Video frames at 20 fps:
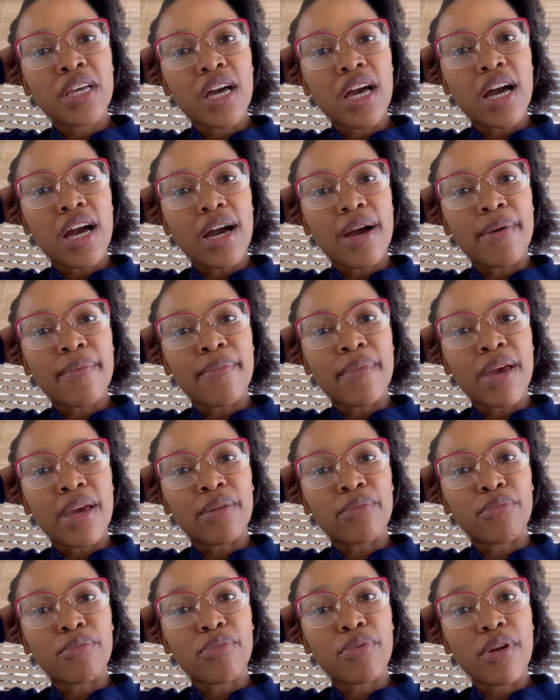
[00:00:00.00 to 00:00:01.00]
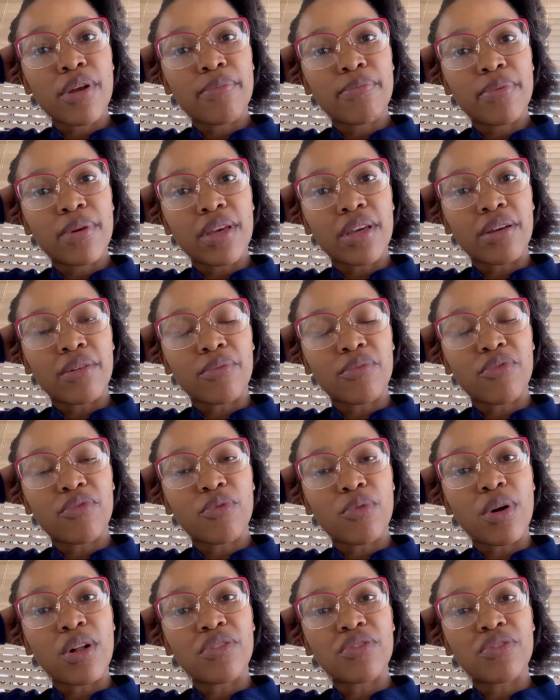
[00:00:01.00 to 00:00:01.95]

and prepping, well,